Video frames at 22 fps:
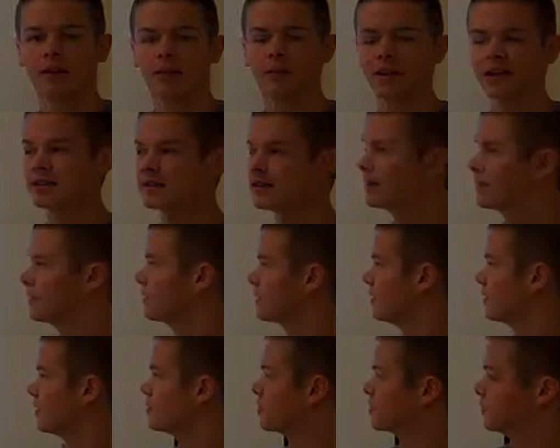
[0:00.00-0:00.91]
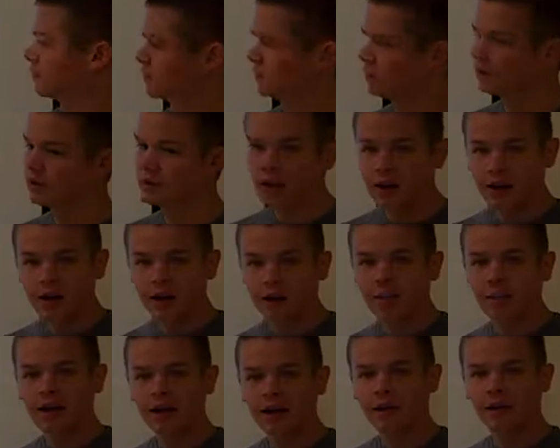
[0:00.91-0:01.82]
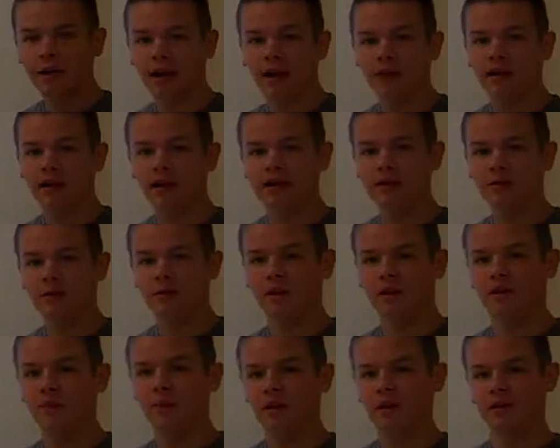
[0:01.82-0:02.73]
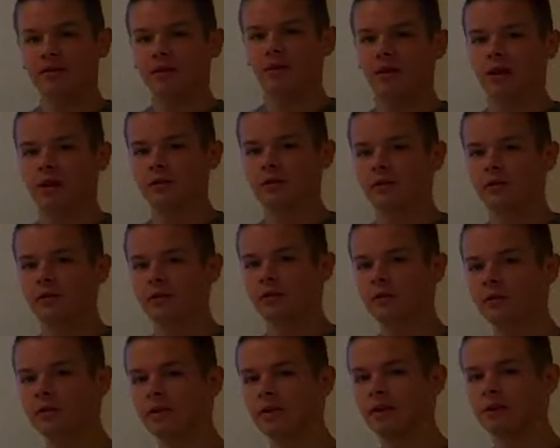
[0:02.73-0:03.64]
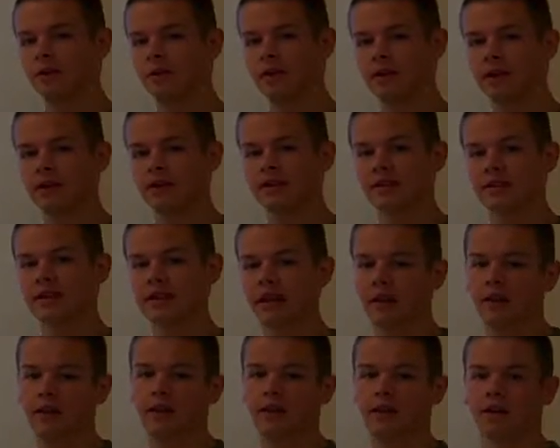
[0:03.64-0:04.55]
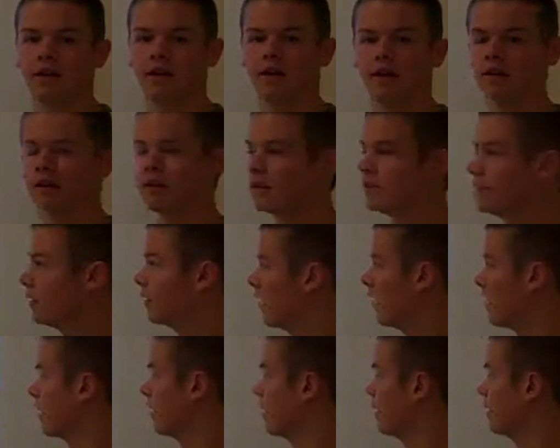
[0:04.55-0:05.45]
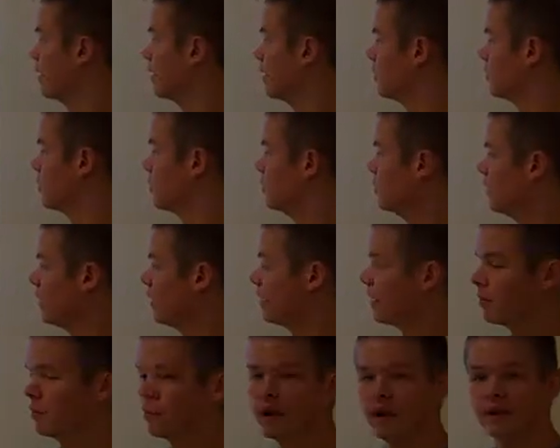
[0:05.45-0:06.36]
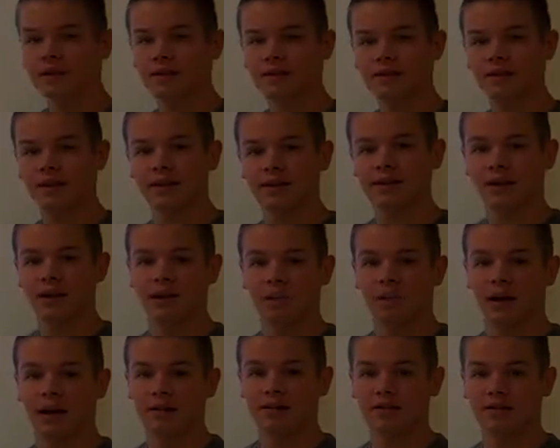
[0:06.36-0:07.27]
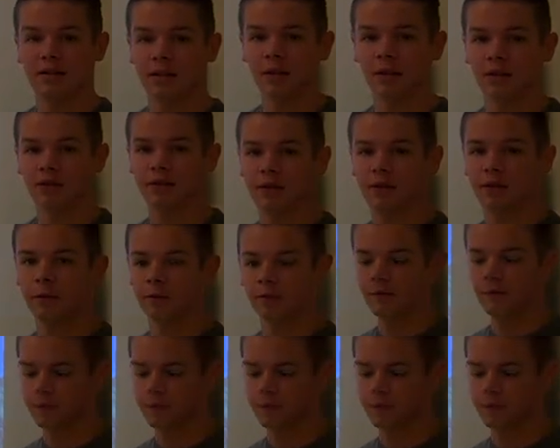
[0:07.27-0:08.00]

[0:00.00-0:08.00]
The basic essentials. Backpacking is one of the best ways to truly experience and take in the beauty that America's landscape has to offer.